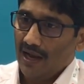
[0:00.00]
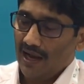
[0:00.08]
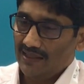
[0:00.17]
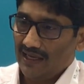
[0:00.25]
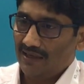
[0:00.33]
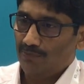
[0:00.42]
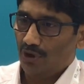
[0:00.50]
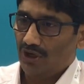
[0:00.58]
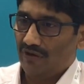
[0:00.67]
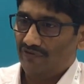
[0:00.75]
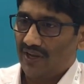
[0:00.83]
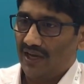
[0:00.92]
At that
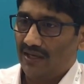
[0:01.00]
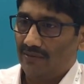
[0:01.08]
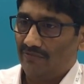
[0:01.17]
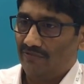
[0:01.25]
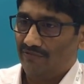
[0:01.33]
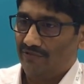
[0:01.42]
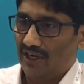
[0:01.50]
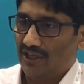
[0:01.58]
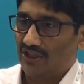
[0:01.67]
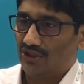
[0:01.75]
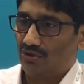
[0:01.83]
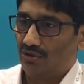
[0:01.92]
point of time, we
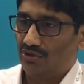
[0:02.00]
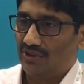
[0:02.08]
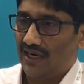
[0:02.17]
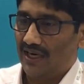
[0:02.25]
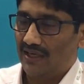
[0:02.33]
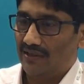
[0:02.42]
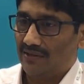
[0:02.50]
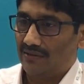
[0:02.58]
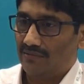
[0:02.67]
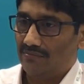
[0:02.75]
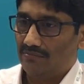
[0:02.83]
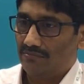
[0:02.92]
understood that
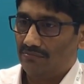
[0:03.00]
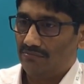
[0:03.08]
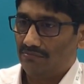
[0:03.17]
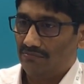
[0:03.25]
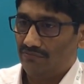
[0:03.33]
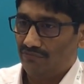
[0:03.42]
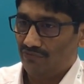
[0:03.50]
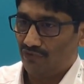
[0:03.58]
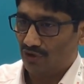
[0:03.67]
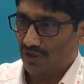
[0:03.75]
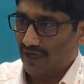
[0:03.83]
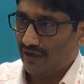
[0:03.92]

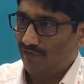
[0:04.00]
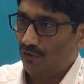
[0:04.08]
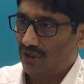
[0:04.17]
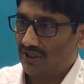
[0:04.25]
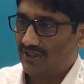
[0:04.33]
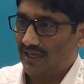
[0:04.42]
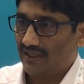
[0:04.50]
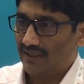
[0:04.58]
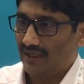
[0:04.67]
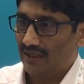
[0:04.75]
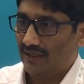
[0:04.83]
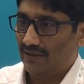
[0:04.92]
for the effluents that
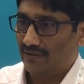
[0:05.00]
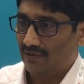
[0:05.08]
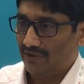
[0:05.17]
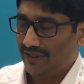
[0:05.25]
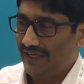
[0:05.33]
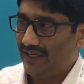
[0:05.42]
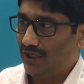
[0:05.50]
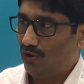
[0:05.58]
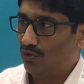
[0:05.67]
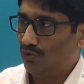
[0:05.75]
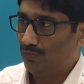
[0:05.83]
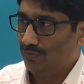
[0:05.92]
they needed
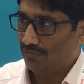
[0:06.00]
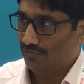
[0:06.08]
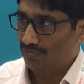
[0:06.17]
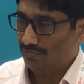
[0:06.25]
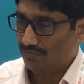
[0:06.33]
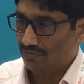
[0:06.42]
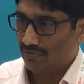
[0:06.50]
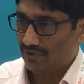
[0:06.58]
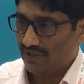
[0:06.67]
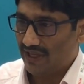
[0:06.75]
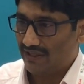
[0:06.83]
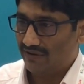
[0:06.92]
to
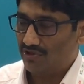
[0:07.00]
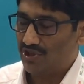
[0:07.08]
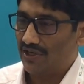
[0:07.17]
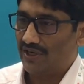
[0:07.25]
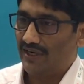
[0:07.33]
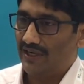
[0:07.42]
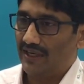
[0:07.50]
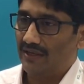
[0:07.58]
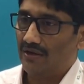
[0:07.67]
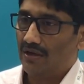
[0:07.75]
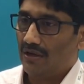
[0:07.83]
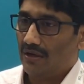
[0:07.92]
that they were
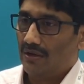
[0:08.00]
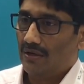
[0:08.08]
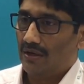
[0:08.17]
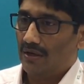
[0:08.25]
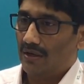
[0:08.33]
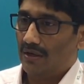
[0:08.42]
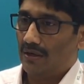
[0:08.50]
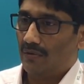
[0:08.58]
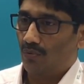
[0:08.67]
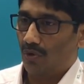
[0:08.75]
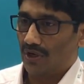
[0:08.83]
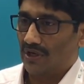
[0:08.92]
generating,
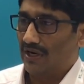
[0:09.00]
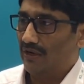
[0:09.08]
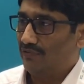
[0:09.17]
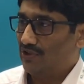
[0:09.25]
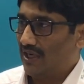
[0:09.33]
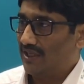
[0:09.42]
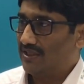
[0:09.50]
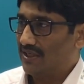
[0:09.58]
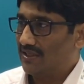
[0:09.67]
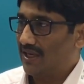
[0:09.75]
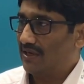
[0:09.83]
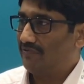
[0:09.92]
what kind of
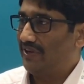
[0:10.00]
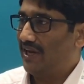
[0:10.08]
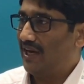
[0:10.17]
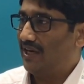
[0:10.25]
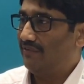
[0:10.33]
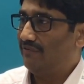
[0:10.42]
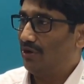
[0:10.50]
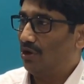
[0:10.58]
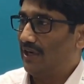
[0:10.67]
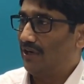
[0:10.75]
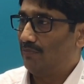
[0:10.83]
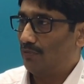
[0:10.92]
challenges that we had, and we
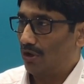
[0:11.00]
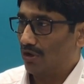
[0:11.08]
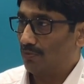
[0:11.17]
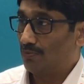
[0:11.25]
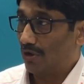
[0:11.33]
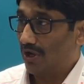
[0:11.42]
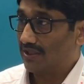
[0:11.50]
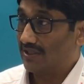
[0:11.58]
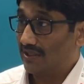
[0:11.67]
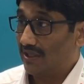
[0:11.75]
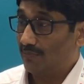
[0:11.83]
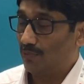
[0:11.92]
kind of brought out products
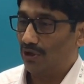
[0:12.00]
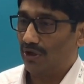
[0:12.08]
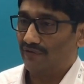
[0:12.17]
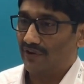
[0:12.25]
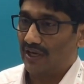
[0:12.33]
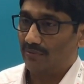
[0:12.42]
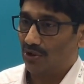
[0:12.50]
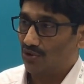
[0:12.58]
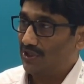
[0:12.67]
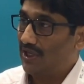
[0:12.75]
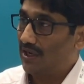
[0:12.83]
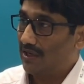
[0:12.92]
at that point of time. Our
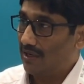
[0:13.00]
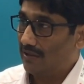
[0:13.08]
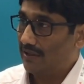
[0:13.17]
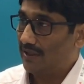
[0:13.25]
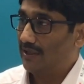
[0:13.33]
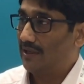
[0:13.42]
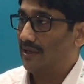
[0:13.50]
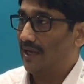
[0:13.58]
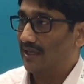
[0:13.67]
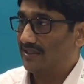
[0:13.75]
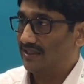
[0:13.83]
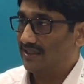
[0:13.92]
CR100
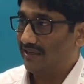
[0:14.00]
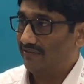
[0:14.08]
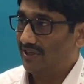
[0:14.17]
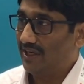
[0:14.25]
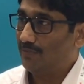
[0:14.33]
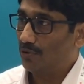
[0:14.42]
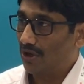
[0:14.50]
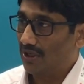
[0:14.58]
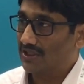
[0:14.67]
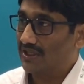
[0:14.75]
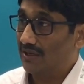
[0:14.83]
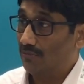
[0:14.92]
XC70
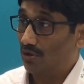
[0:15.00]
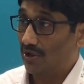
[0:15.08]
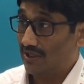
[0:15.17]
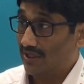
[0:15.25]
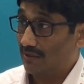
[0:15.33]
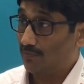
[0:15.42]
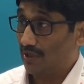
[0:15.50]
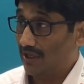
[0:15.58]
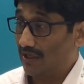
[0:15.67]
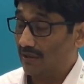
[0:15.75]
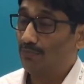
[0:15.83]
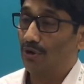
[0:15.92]
products came out at that
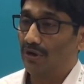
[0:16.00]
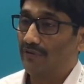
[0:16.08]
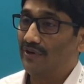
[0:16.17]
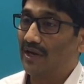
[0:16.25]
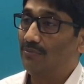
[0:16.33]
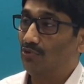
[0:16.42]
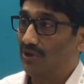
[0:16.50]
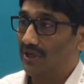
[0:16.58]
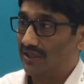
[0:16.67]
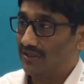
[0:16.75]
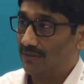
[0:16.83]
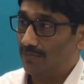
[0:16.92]
particular point of time to
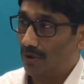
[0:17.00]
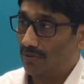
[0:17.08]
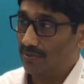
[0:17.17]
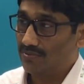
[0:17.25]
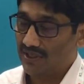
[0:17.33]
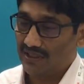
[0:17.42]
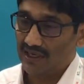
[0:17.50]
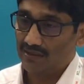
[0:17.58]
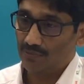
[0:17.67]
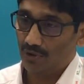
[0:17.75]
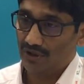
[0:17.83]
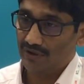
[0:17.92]
address the problems at
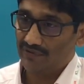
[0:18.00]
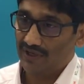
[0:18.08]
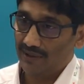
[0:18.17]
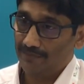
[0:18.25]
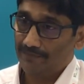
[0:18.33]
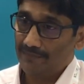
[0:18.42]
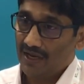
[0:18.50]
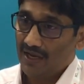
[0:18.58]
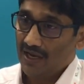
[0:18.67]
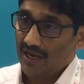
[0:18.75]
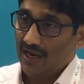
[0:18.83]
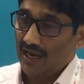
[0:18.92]
that point of time.
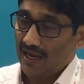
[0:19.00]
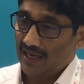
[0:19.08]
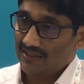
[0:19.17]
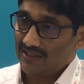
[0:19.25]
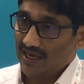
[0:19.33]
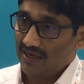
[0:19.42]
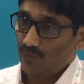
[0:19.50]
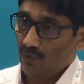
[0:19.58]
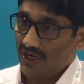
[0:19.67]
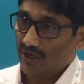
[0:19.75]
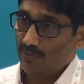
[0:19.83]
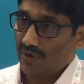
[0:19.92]
As time
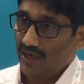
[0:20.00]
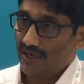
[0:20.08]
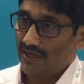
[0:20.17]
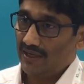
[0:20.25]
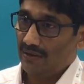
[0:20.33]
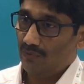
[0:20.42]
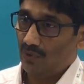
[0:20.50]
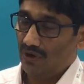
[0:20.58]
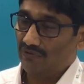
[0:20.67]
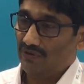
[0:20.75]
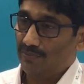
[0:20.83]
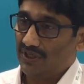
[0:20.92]
went by, one
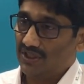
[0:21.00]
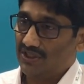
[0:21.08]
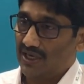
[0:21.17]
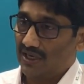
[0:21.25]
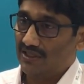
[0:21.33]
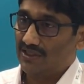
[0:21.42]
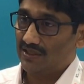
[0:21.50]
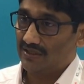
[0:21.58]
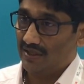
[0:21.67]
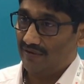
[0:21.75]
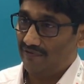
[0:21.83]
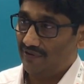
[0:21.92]
of the biggest challenges
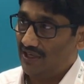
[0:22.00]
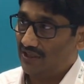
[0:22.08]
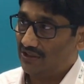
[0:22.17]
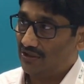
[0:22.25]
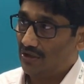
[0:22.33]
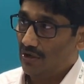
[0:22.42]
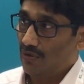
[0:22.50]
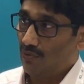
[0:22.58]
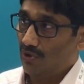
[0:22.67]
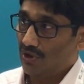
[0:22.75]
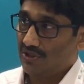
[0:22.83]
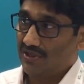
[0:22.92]
they faced
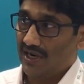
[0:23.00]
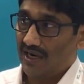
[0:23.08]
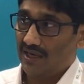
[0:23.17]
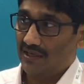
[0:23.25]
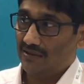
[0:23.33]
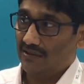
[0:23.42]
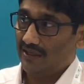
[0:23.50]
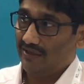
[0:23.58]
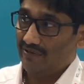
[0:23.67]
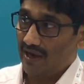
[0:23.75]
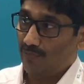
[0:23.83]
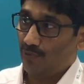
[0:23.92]
was that the
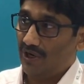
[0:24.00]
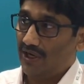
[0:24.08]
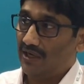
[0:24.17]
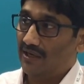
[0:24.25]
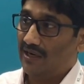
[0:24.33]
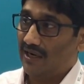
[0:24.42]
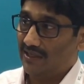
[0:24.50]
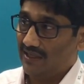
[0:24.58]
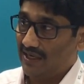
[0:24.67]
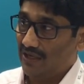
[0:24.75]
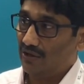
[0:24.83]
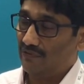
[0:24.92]
evaporator at
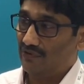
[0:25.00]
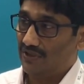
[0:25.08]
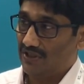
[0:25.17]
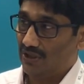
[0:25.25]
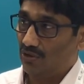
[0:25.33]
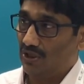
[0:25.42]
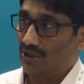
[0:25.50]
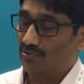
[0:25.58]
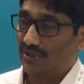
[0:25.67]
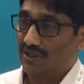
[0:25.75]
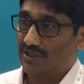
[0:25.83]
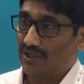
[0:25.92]
the end of the zero
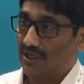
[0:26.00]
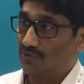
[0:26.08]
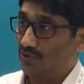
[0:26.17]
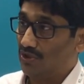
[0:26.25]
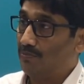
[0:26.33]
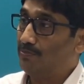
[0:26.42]
liquid discharge was the